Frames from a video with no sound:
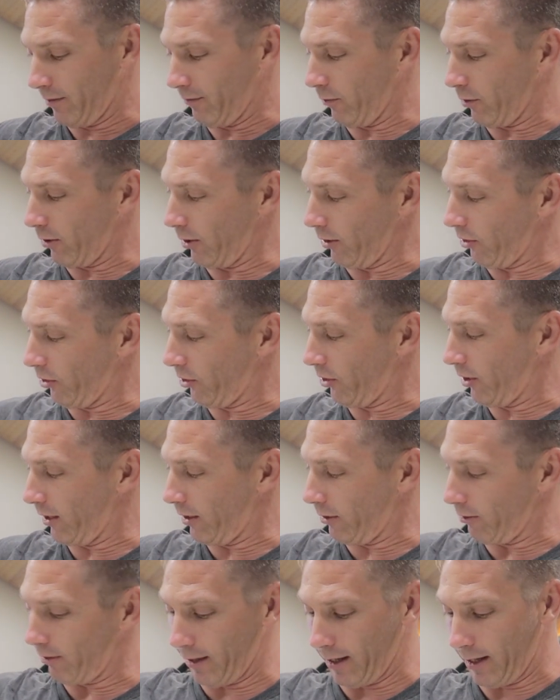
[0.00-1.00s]
Very
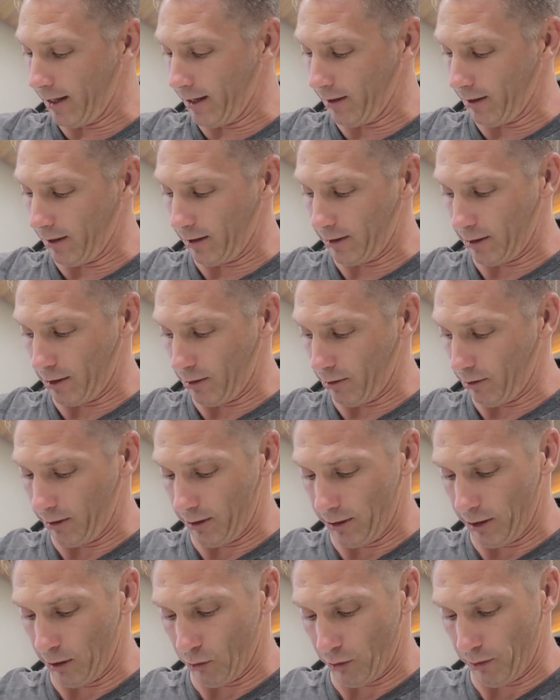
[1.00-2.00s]
thin right here, so you
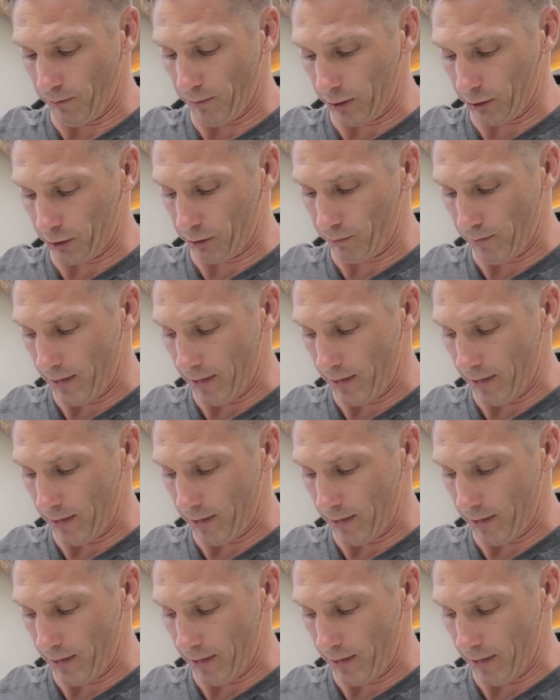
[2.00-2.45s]
don't want much